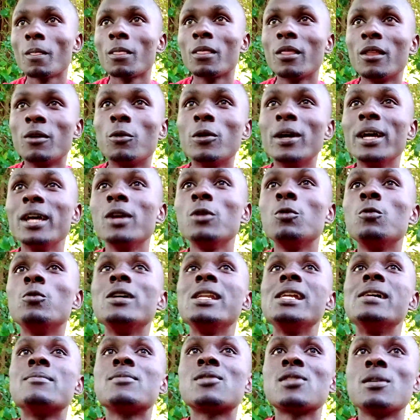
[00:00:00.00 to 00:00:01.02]
the way
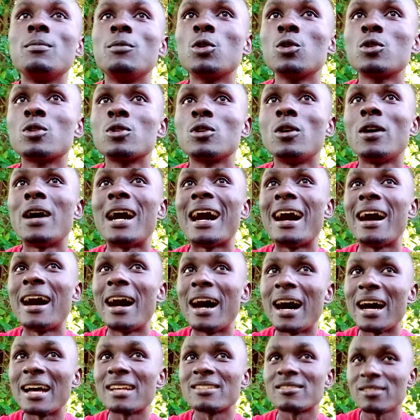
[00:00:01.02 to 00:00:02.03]
William Samoei Ruto
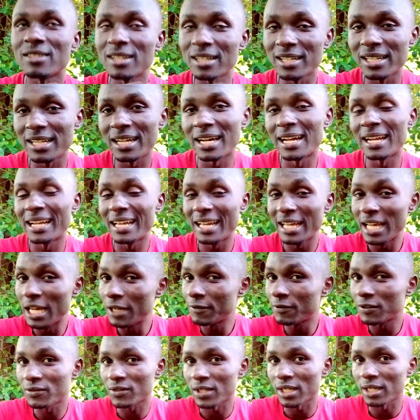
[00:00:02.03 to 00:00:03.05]
has done
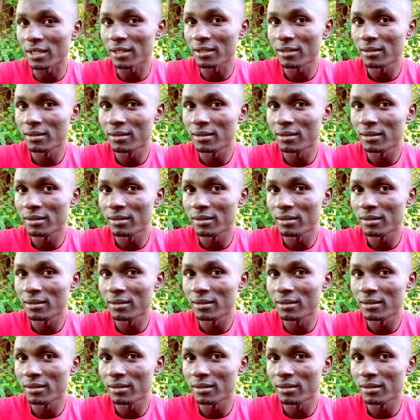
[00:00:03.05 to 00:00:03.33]
everything